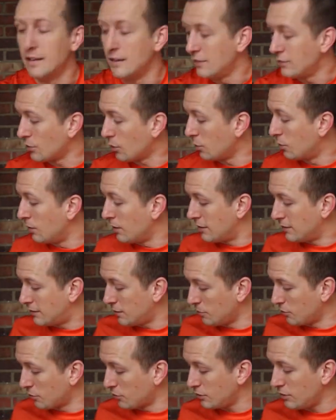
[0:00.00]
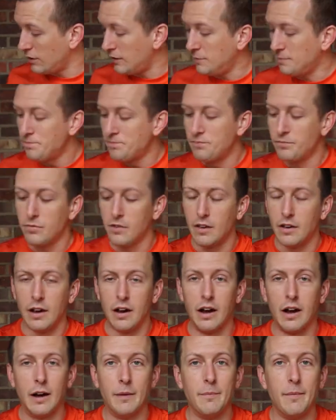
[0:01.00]
So similarly,
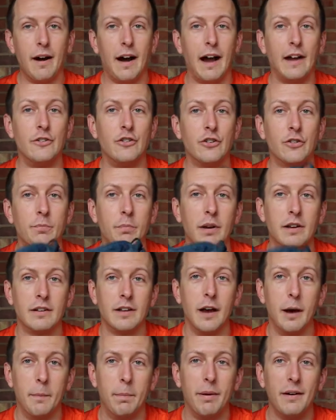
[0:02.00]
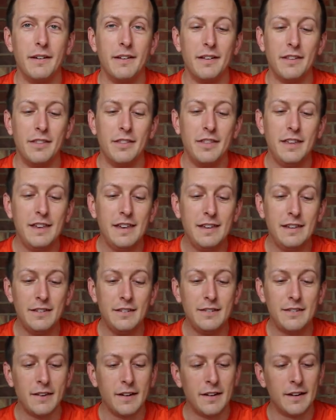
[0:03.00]
I just picked up
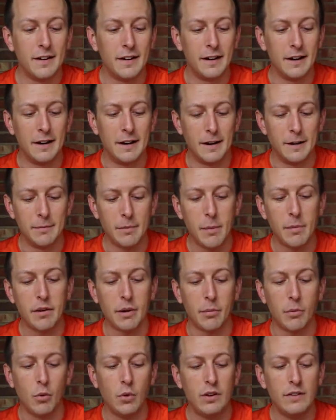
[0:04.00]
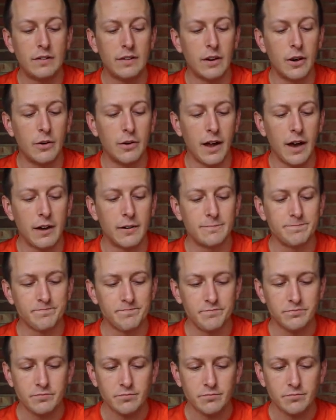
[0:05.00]
these maybe a couple weeks ago now,